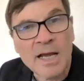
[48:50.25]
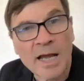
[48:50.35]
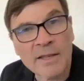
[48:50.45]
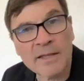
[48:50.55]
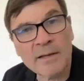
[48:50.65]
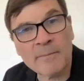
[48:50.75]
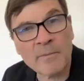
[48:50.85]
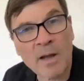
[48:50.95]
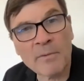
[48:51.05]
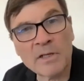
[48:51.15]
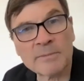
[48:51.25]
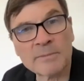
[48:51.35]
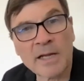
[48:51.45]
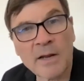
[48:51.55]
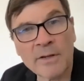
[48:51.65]
And um, and we looked
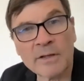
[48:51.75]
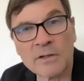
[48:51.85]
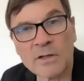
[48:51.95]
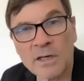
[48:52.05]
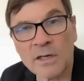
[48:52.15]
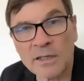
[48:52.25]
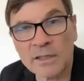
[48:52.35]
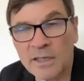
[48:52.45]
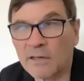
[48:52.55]
about how they could kind of like